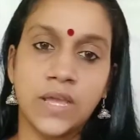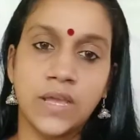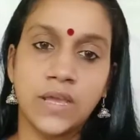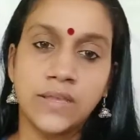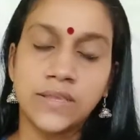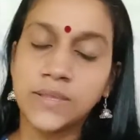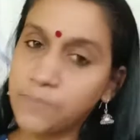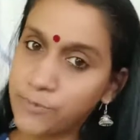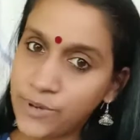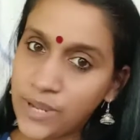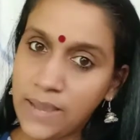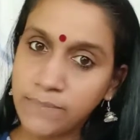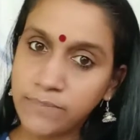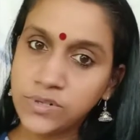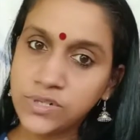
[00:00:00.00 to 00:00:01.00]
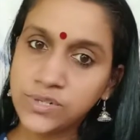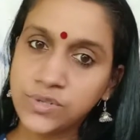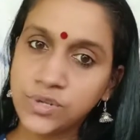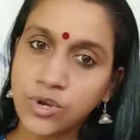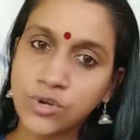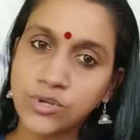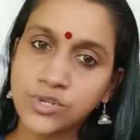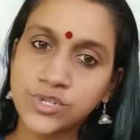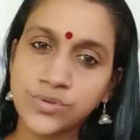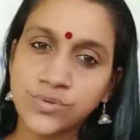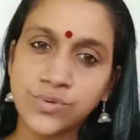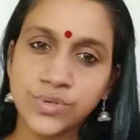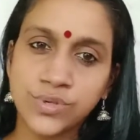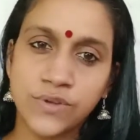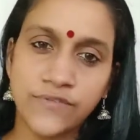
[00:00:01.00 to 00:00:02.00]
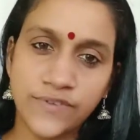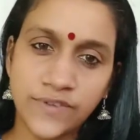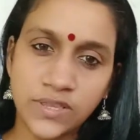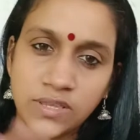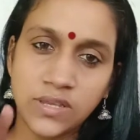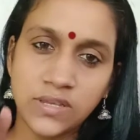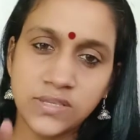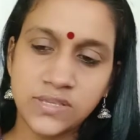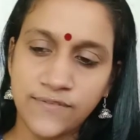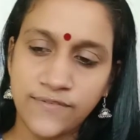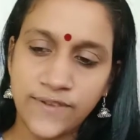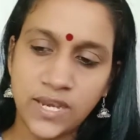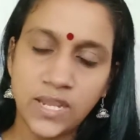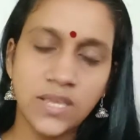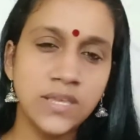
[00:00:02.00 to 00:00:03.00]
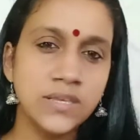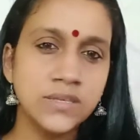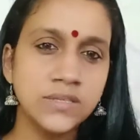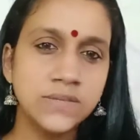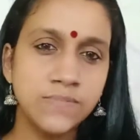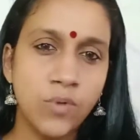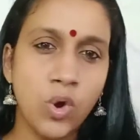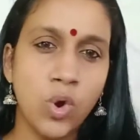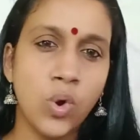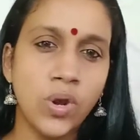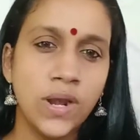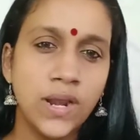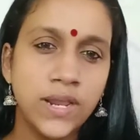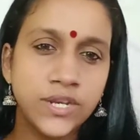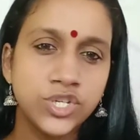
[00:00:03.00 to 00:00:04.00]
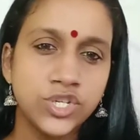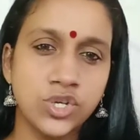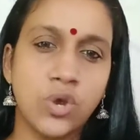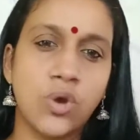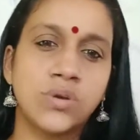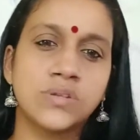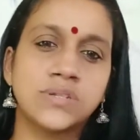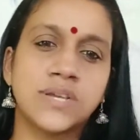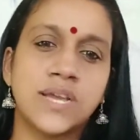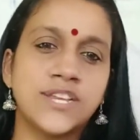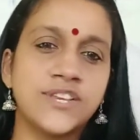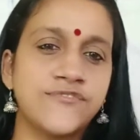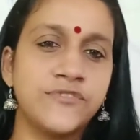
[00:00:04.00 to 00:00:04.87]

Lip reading: The preamble to the Constitution of India, it's a very small and short kind of a